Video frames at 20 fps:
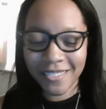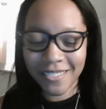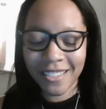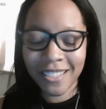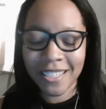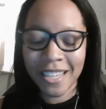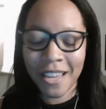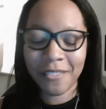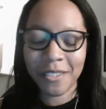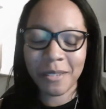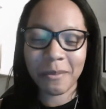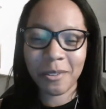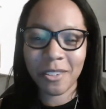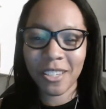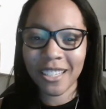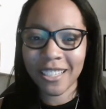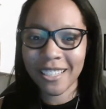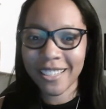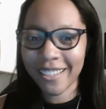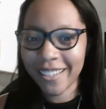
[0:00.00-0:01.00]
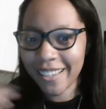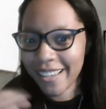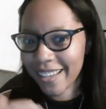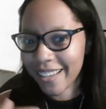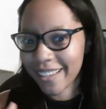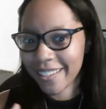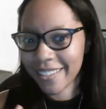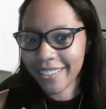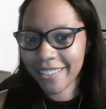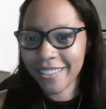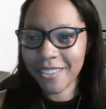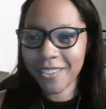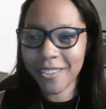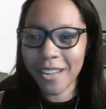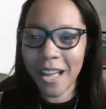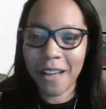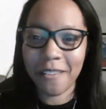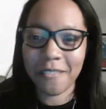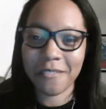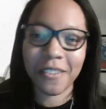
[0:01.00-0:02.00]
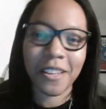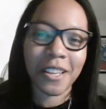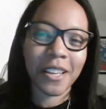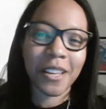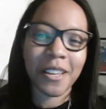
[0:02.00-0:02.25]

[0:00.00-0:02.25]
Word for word: the dev community and you know have